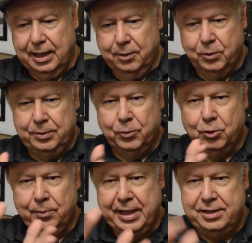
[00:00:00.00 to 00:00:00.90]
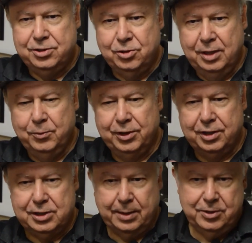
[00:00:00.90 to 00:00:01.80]
I went more mainstream with
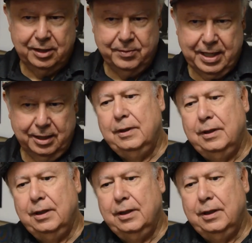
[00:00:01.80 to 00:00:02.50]
the subject matter.